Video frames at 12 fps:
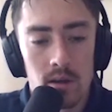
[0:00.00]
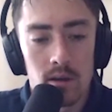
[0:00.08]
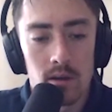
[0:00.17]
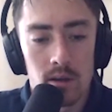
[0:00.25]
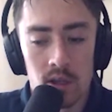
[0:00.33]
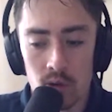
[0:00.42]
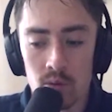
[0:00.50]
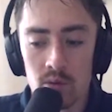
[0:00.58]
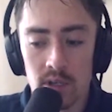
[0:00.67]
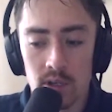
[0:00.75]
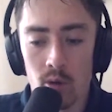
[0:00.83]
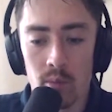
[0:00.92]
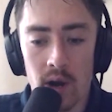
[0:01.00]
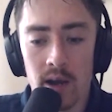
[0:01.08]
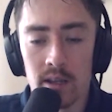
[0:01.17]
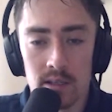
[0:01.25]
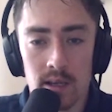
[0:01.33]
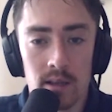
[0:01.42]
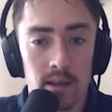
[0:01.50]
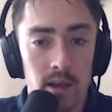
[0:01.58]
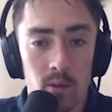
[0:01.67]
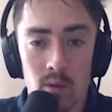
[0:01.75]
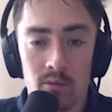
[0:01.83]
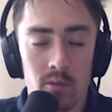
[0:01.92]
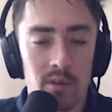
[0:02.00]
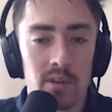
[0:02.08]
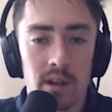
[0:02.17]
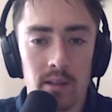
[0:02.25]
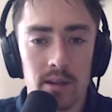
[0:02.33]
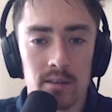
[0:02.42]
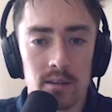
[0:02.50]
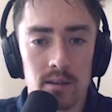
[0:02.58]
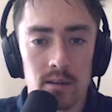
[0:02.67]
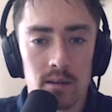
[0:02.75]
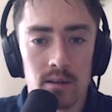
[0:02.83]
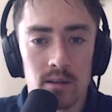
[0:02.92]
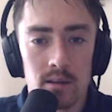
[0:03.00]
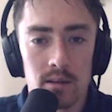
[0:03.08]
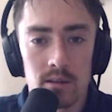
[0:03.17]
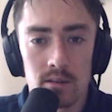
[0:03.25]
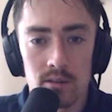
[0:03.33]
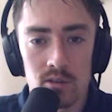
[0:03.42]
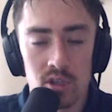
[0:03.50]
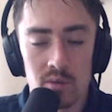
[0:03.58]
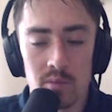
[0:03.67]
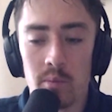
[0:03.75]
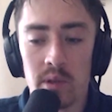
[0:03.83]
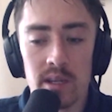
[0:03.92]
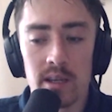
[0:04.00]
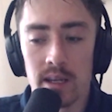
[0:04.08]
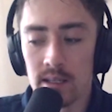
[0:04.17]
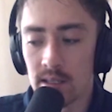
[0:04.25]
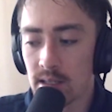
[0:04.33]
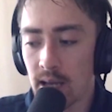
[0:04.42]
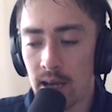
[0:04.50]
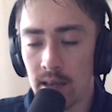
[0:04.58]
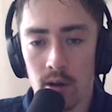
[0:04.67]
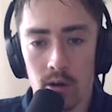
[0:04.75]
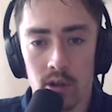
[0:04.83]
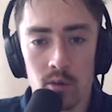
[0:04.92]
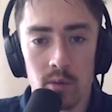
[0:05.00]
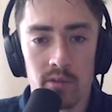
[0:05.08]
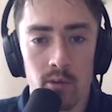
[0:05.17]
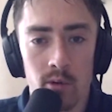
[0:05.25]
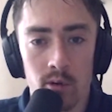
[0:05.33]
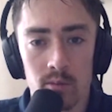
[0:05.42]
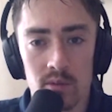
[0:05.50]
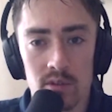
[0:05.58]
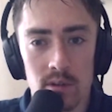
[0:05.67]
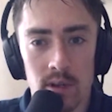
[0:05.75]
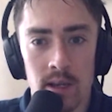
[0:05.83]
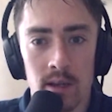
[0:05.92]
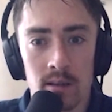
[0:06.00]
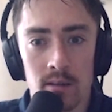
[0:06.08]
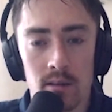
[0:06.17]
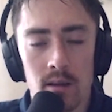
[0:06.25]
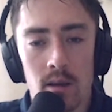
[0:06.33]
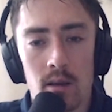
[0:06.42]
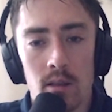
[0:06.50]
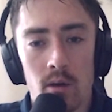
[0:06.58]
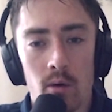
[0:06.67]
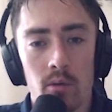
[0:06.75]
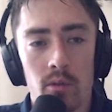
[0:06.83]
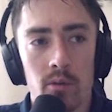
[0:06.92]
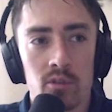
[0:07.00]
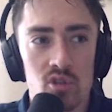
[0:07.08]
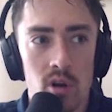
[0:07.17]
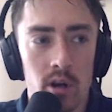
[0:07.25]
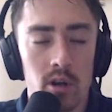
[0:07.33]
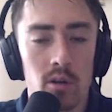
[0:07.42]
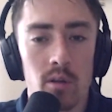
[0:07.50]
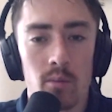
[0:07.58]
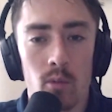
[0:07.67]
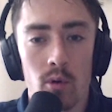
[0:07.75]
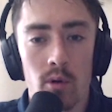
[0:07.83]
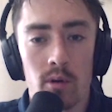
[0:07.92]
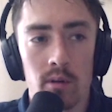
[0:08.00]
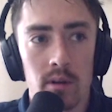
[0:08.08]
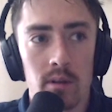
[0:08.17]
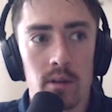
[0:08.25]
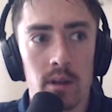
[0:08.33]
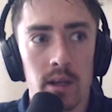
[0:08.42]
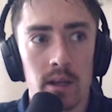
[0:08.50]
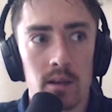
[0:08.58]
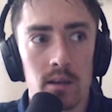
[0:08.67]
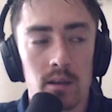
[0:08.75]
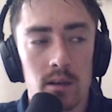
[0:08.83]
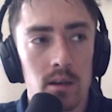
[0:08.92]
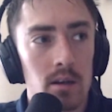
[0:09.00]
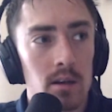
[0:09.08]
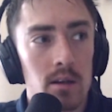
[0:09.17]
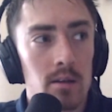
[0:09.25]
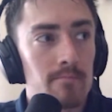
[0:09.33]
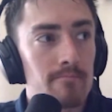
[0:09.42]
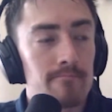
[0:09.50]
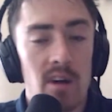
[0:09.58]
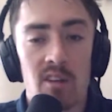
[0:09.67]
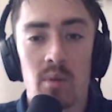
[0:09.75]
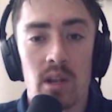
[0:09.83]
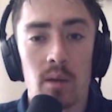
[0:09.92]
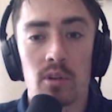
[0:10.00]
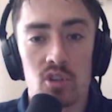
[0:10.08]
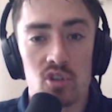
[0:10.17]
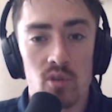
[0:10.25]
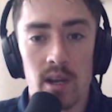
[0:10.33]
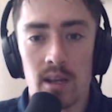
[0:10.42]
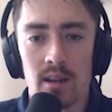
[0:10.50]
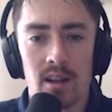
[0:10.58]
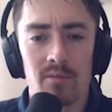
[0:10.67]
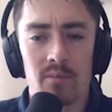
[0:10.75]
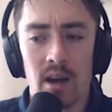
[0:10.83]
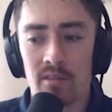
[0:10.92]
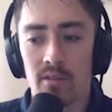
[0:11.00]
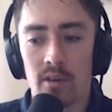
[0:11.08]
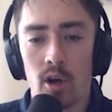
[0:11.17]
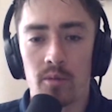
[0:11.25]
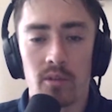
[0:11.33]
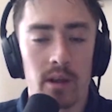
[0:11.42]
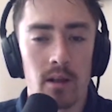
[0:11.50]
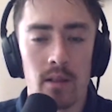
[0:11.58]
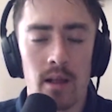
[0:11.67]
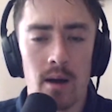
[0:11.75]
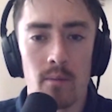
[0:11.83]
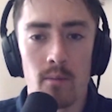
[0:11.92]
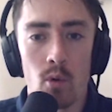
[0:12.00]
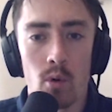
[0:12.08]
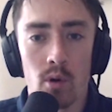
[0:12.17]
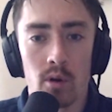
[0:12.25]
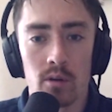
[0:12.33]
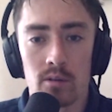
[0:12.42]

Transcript: using our bodies again. Like we've neglected just being inside our human forms. And the stronger, the more like I've been able to train, and I've developed like a lot more